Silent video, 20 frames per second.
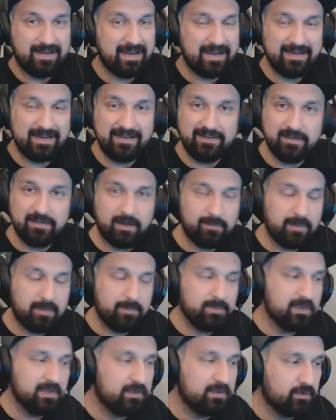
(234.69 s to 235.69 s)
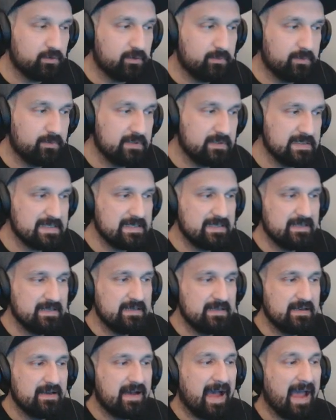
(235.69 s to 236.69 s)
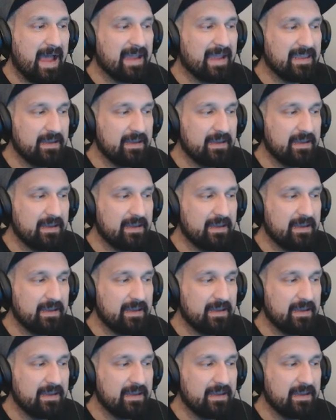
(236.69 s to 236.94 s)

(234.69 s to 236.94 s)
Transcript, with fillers: Anytime I play tournaments, I